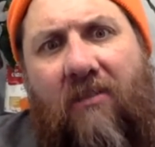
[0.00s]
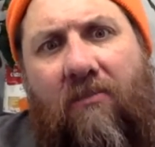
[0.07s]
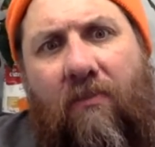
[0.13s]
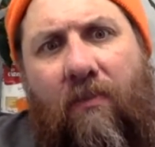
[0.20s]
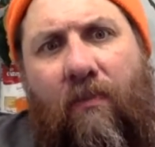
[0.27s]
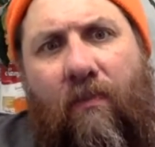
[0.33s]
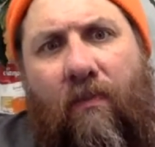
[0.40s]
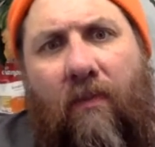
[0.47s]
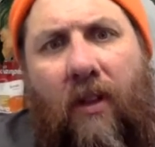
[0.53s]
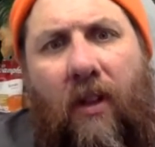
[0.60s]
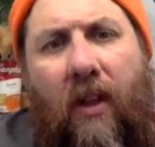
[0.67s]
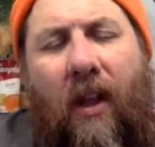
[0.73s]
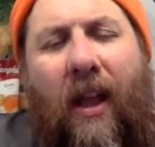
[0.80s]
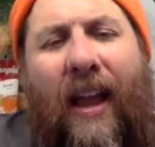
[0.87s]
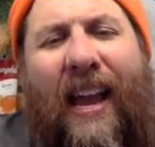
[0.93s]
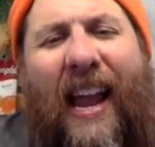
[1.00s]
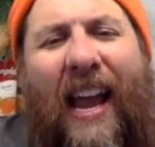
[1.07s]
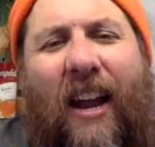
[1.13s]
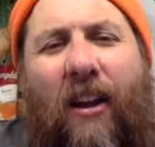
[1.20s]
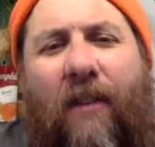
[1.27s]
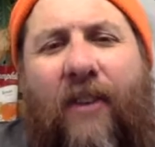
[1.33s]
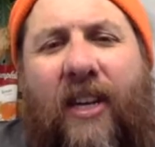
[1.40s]
and I
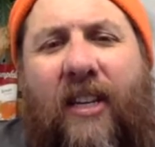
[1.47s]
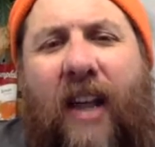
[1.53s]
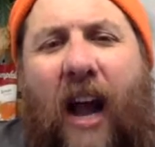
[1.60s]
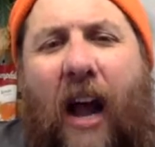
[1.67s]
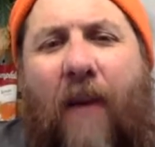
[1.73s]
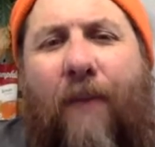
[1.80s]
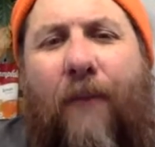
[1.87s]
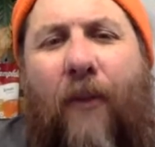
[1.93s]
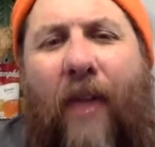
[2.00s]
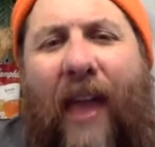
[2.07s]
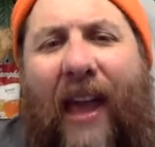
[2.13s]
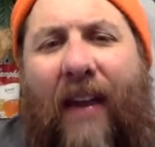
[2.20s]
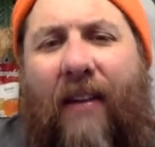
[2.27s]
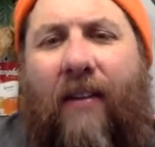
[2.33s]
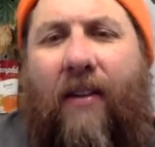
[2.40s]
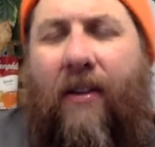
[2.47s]
don't have any time for that.